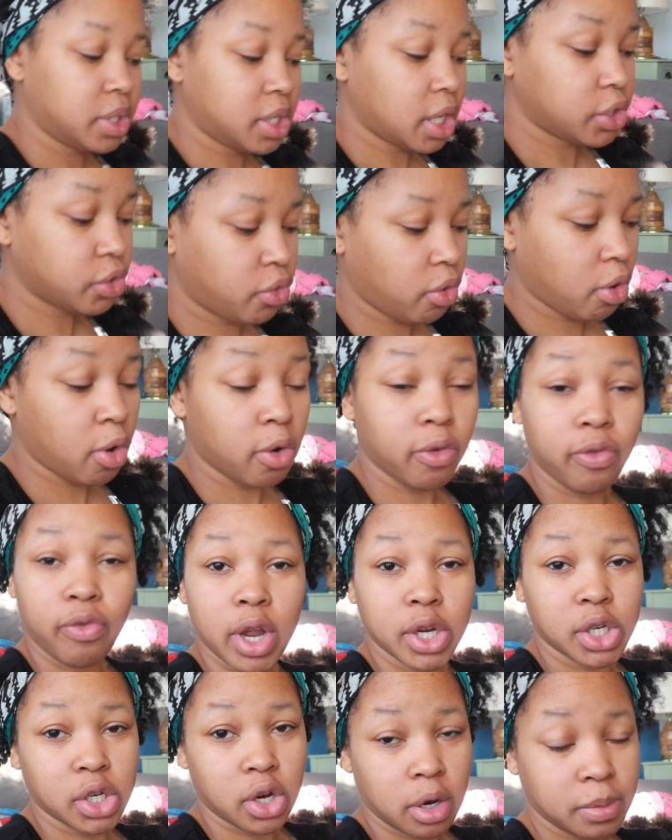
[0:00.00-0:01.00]
it says grow
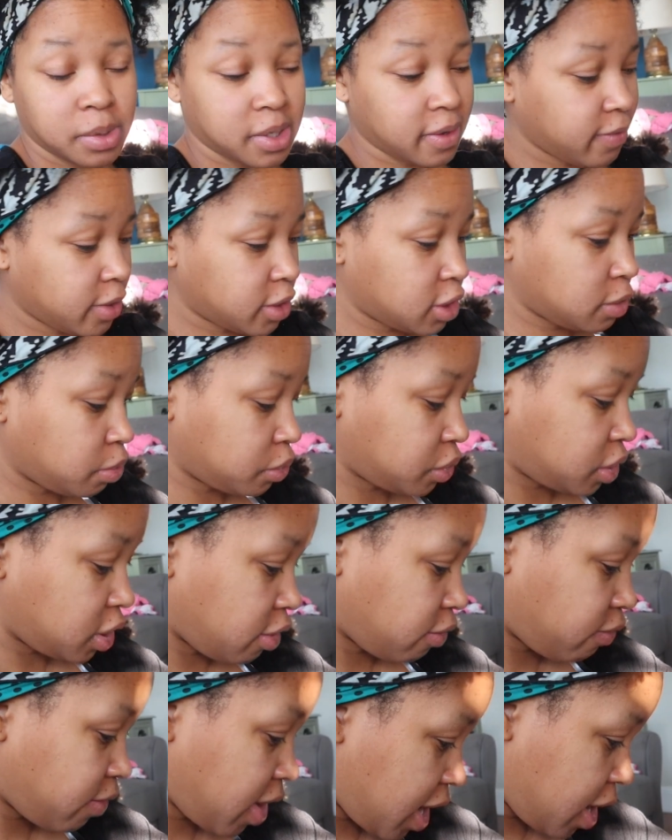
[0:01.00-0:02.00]
fresh herbs and vegetables
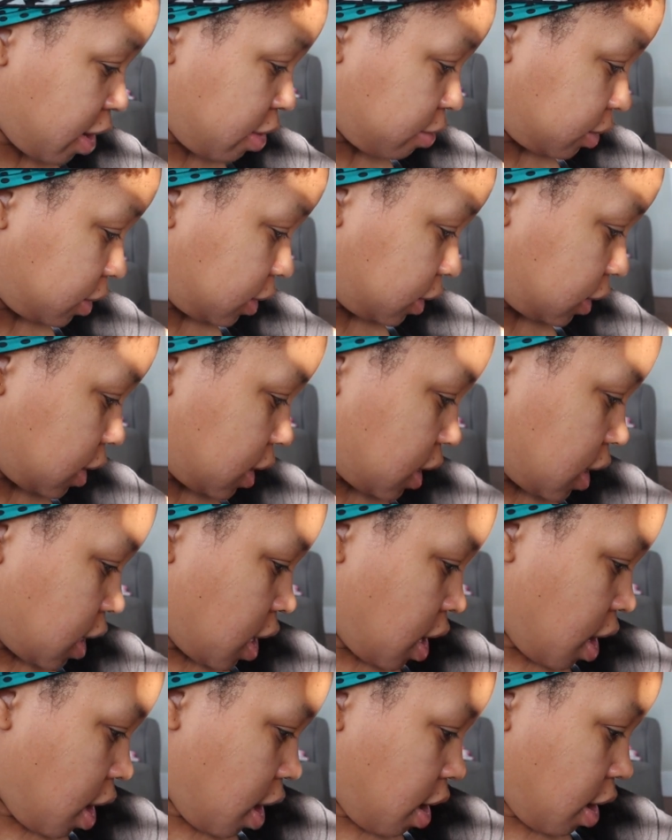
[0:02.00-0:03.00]
year-round.
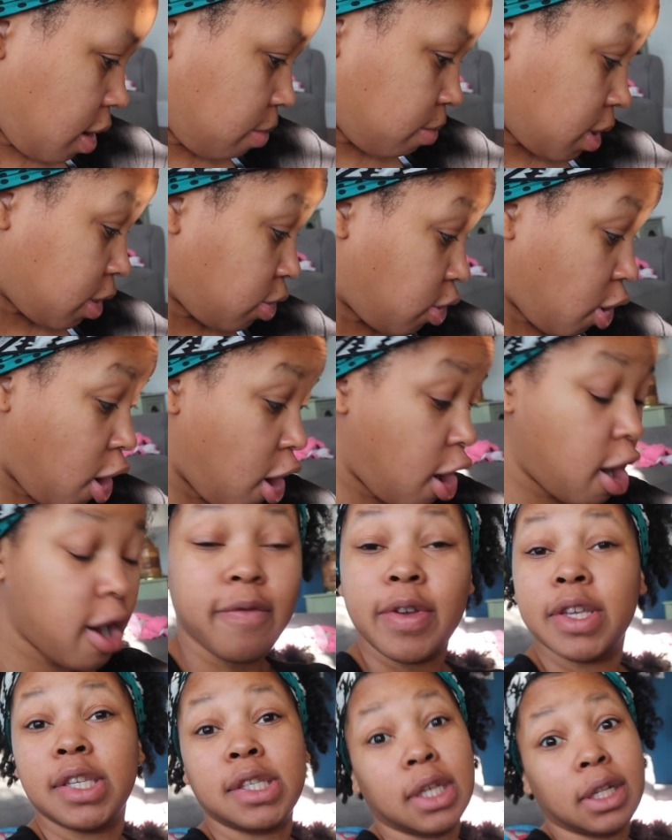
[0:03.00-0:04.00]
The
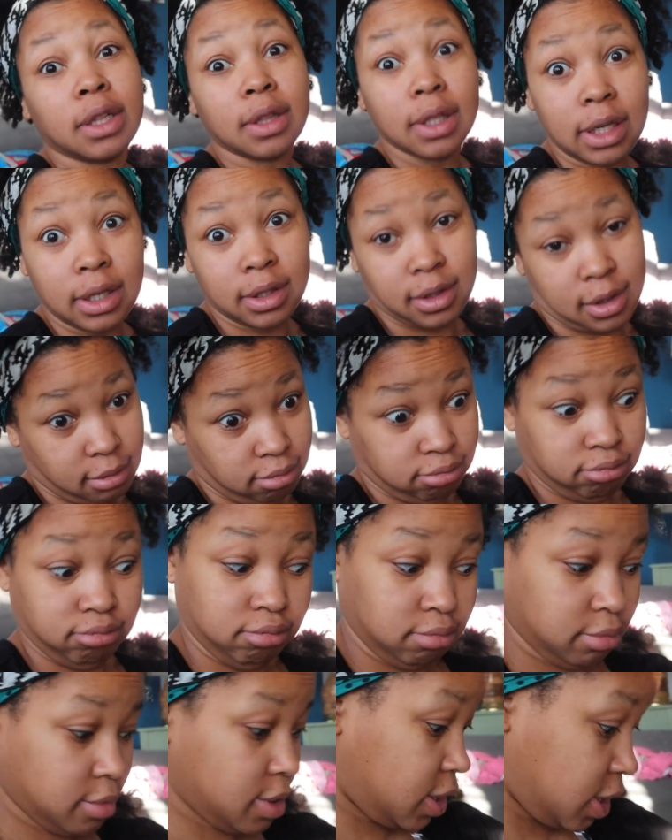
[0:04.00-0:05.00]
Harvest Elite.
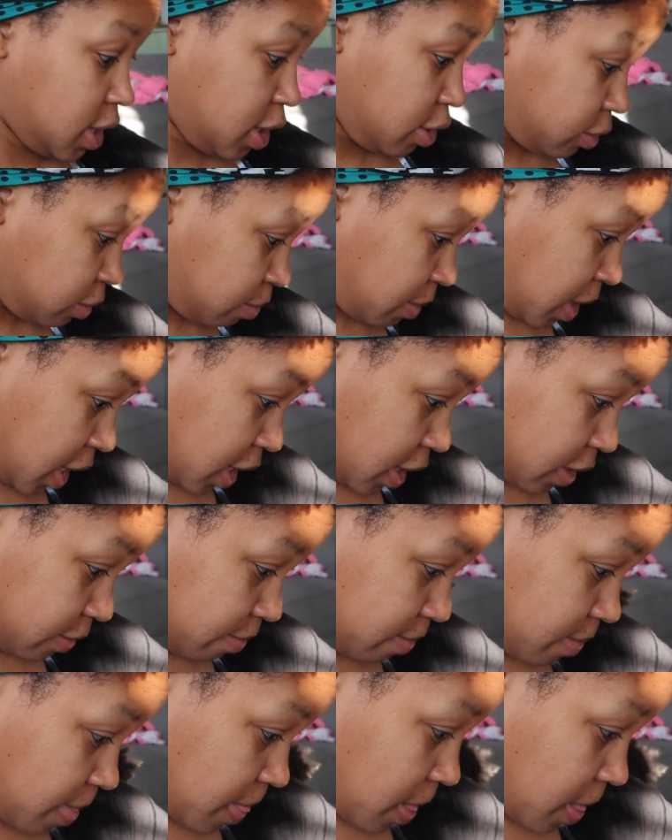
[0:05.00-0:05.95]
Excuse me.